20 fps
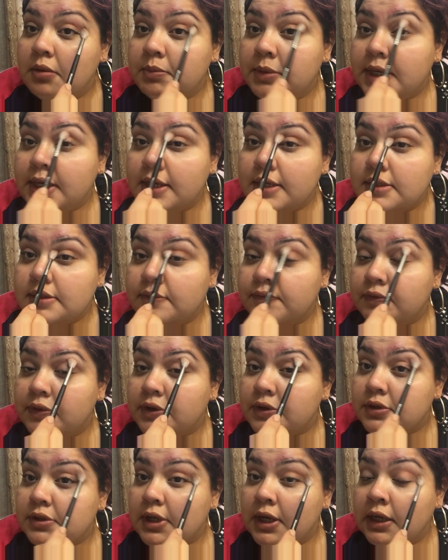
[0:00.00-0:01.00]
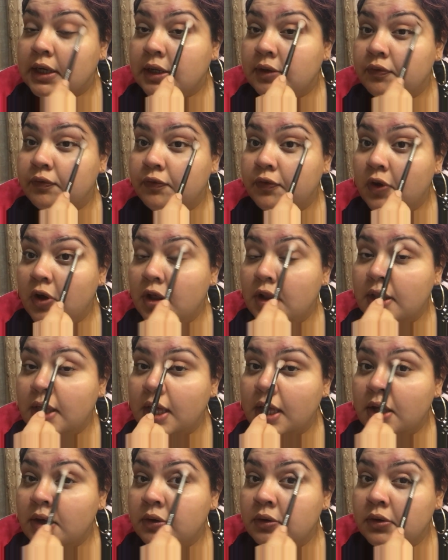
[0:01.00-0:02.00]
because if there's any
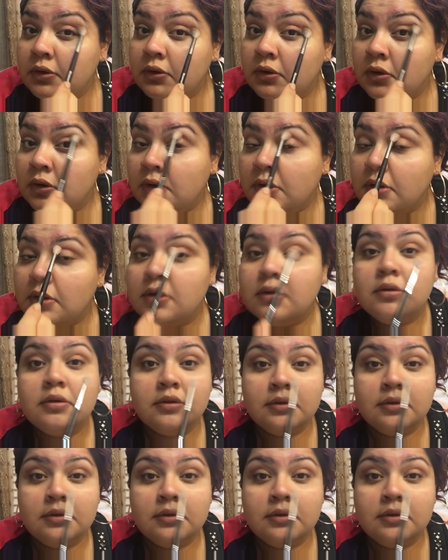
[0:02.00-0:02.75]
fallout or,